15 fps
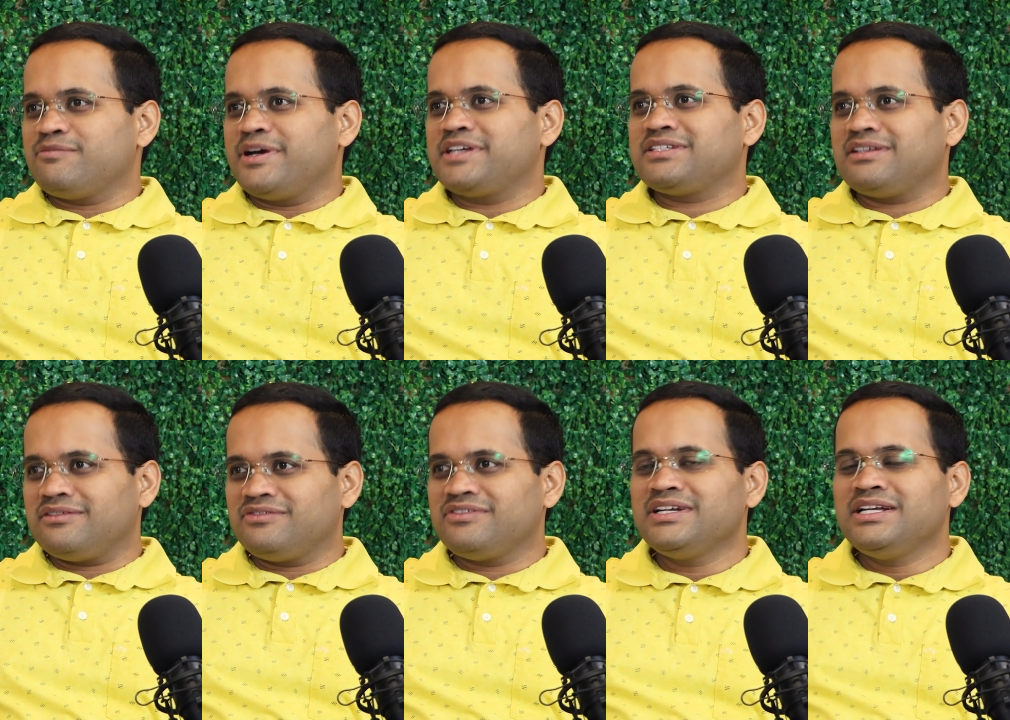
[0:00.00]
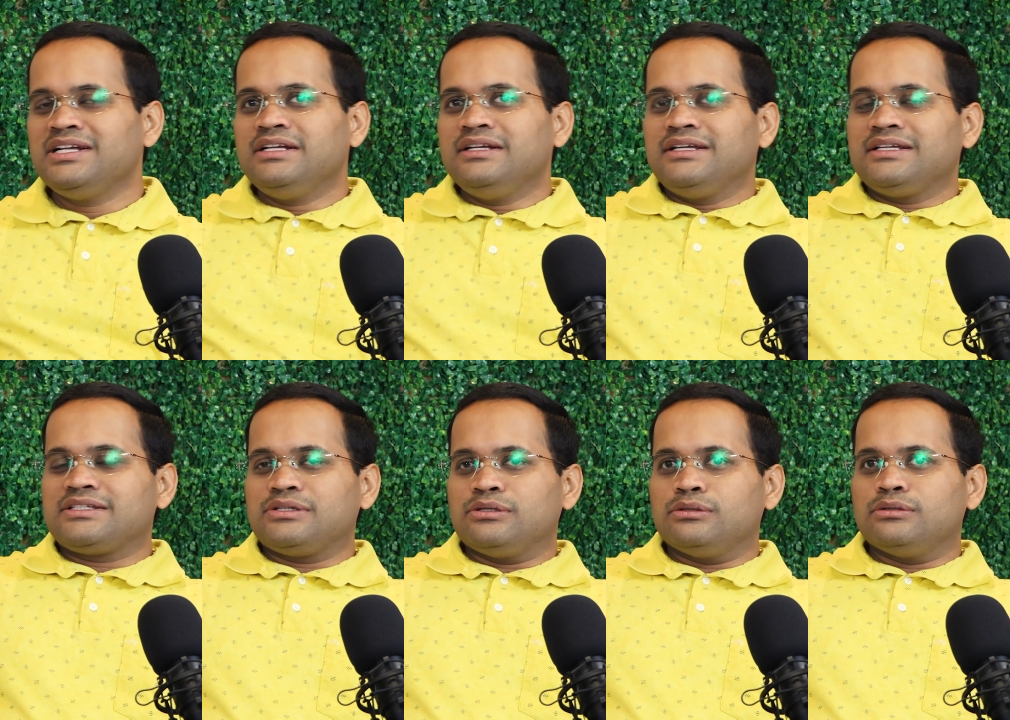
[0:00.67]
of myself.
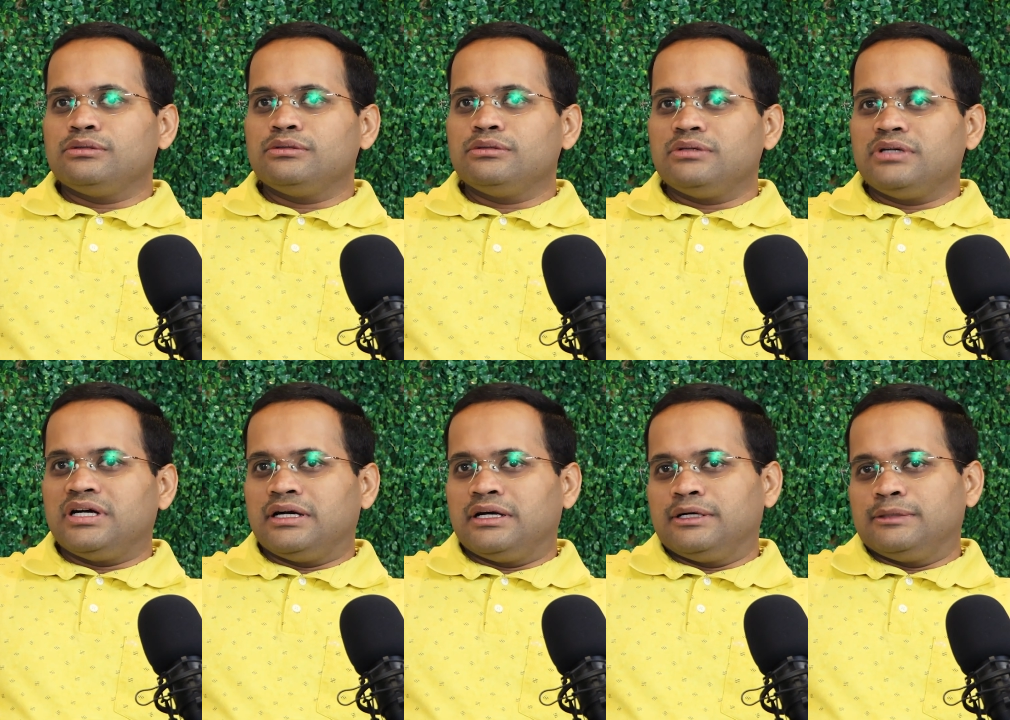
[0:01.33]
So